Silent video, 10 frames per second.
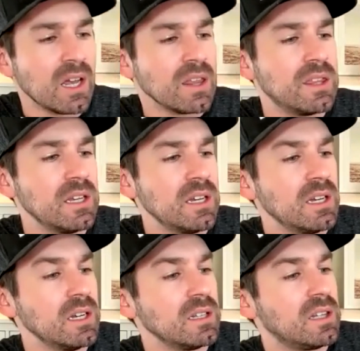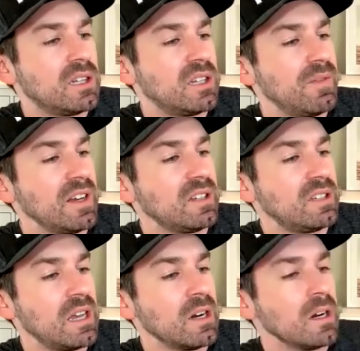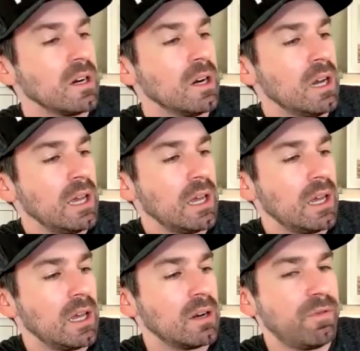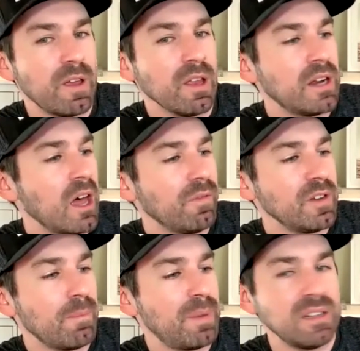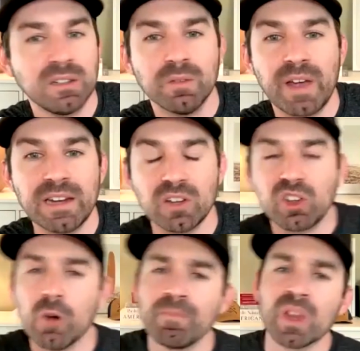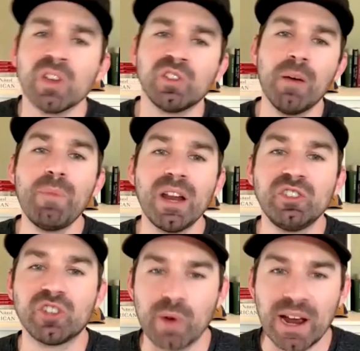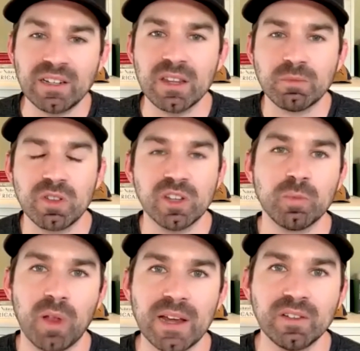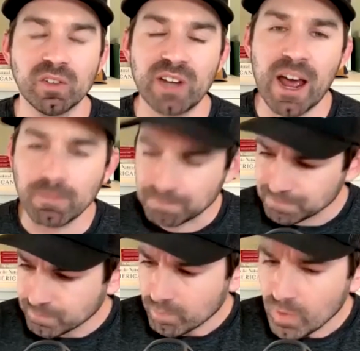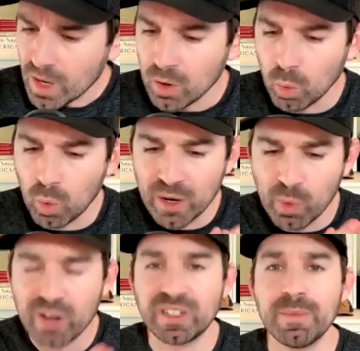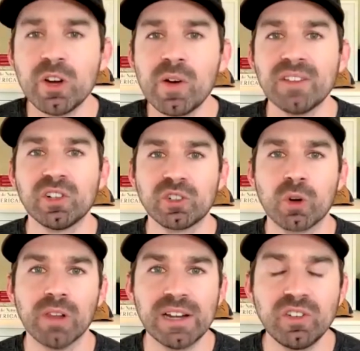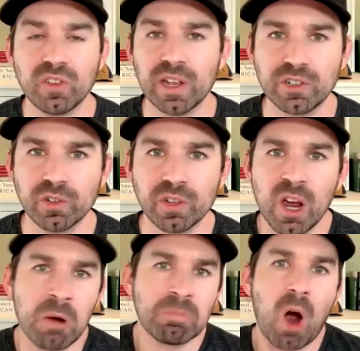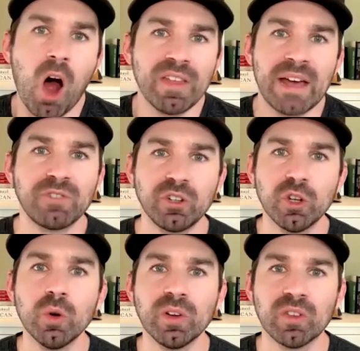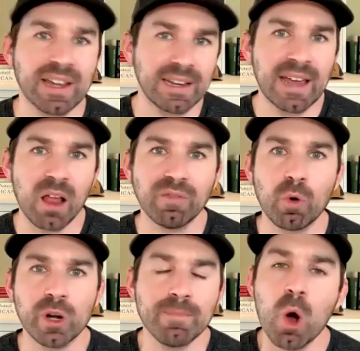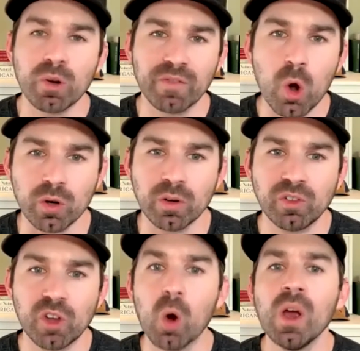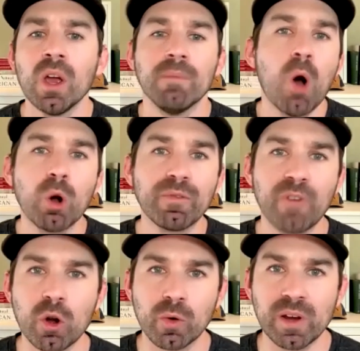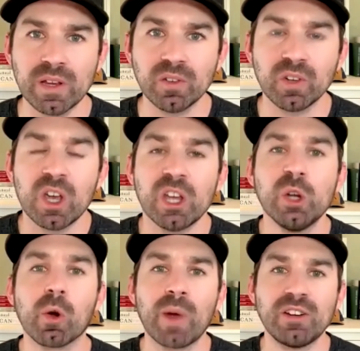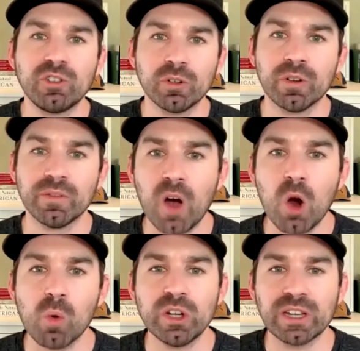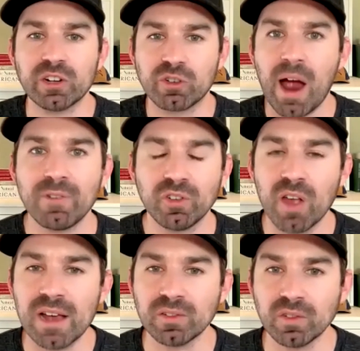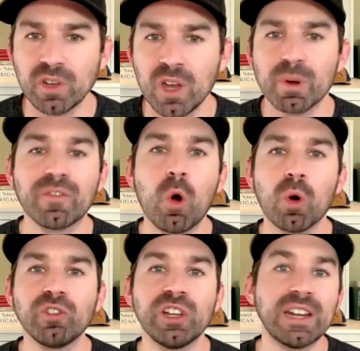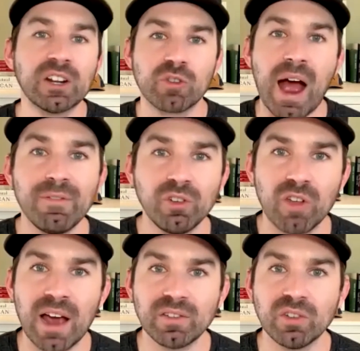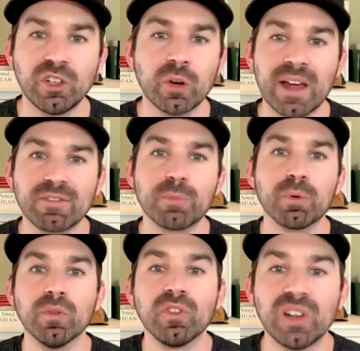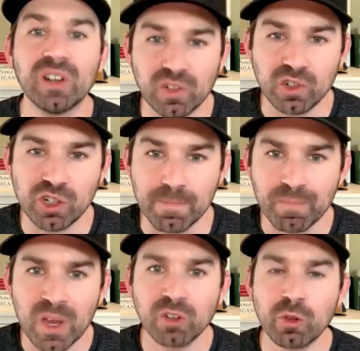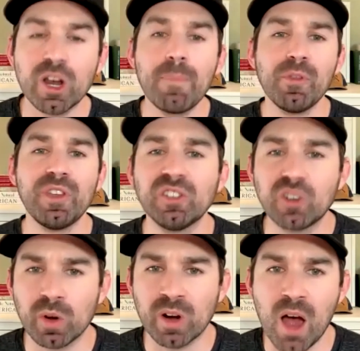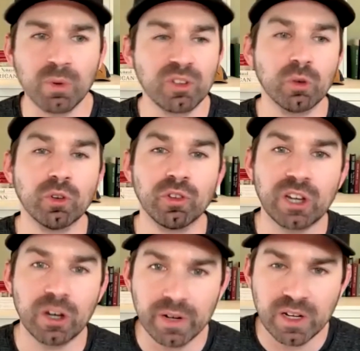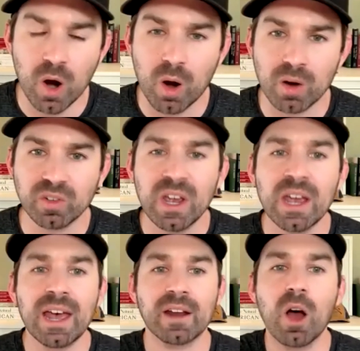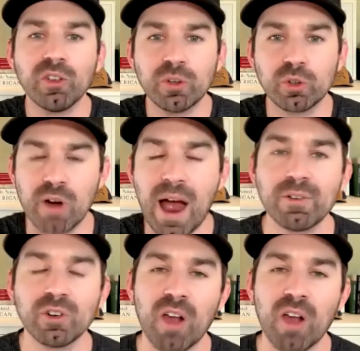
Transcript: the Civic Center in Philadelphia, Pennsylvania. So somebody's directing them to these places. Now, where, where Democrats control legislatures, all they have to do is like in California, motor voter. So motor voter is you are registered to vote when you get a driver's license. But of course, to get a driver's license, you don't have to prove citizenship. So there are a couple things going on with social security cards and also driver's